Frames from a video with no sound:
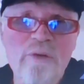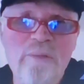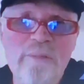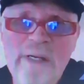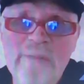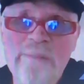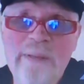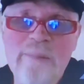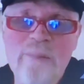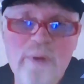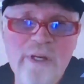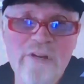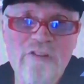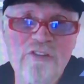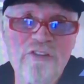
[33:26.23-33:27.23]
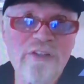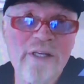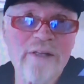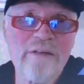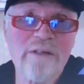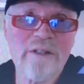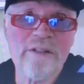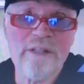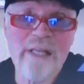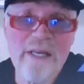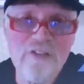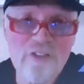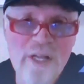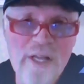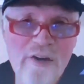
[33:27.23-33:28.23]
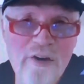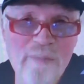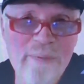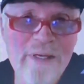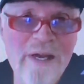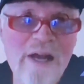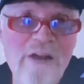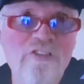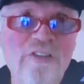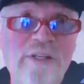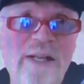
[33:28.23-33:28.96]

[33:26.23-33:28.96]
many people get sick days later because